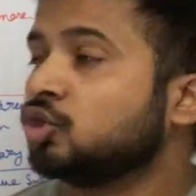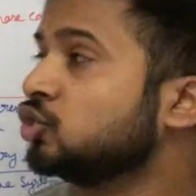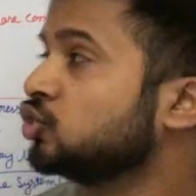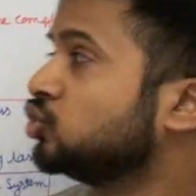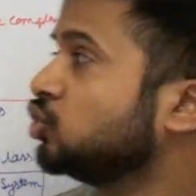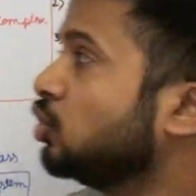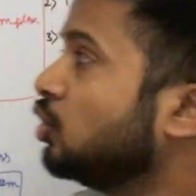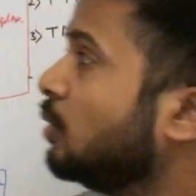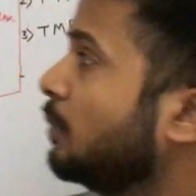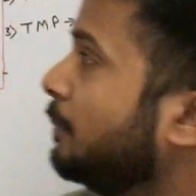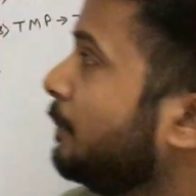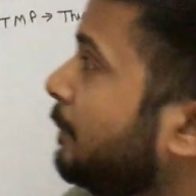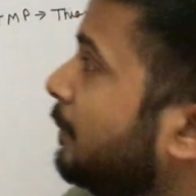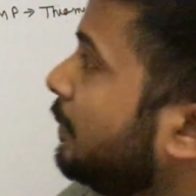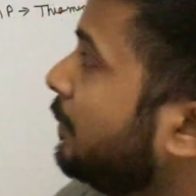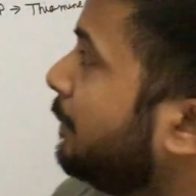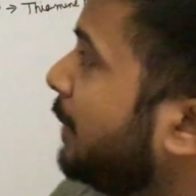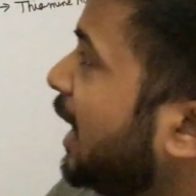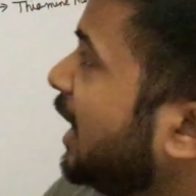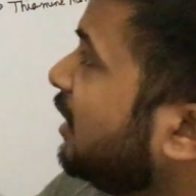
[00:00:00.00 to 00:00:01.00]
So
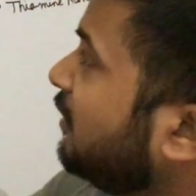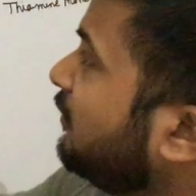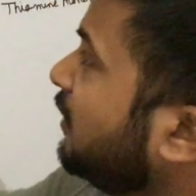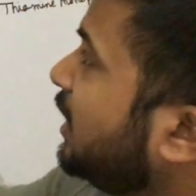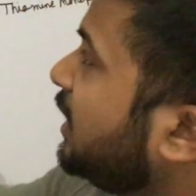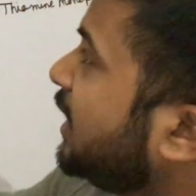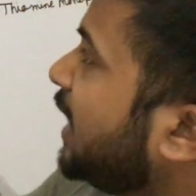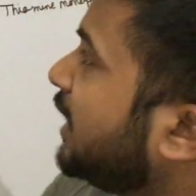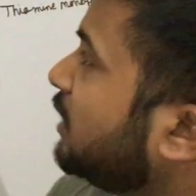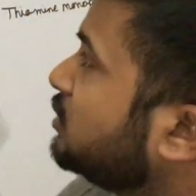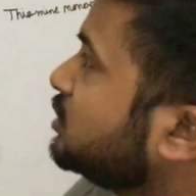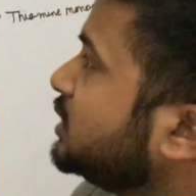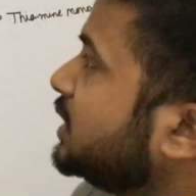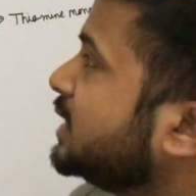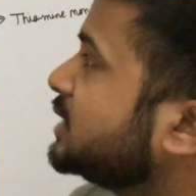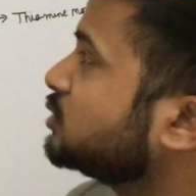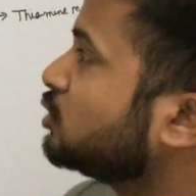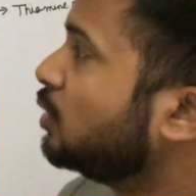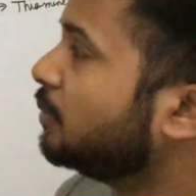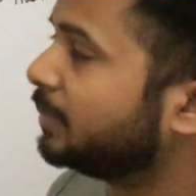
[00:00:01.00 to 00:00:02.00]
pyruvate
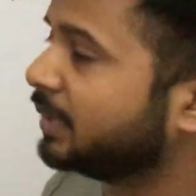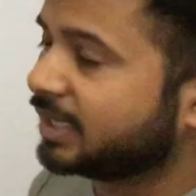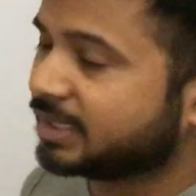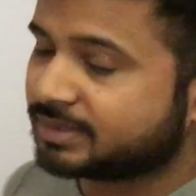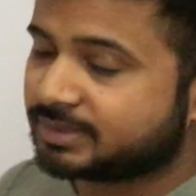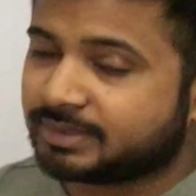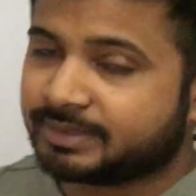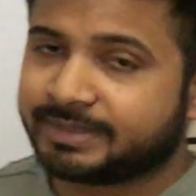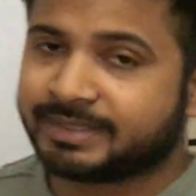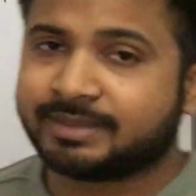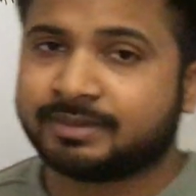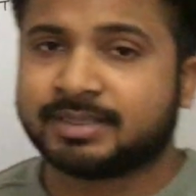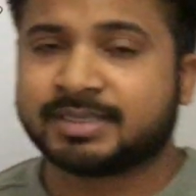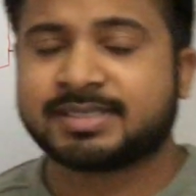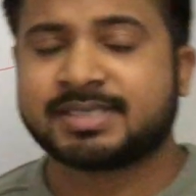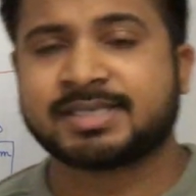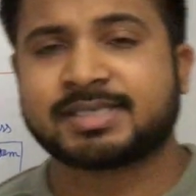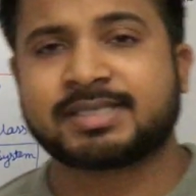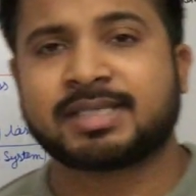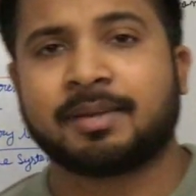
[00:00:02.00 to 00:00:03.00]
dehydrogenase complex,
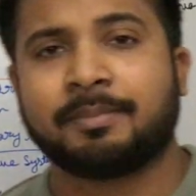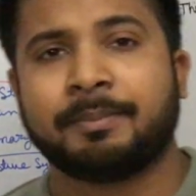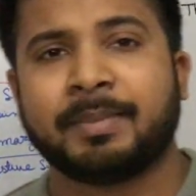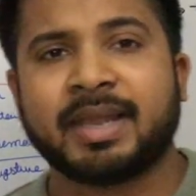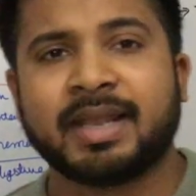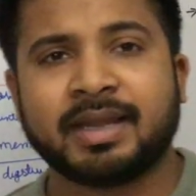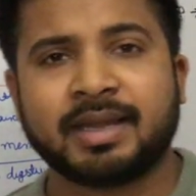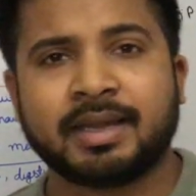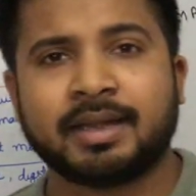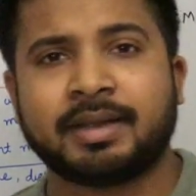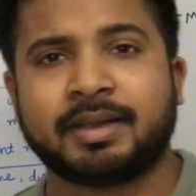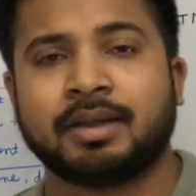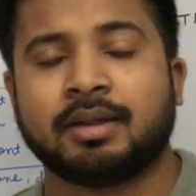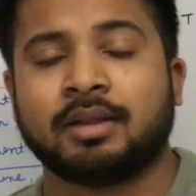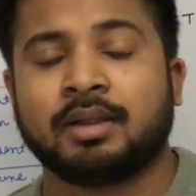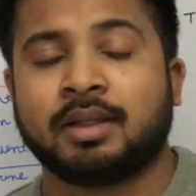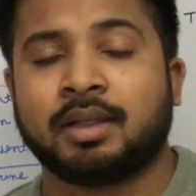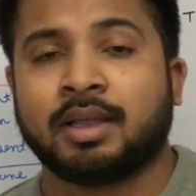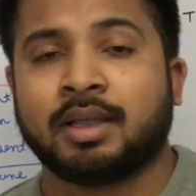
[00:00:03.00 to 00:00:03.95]
this is the mainly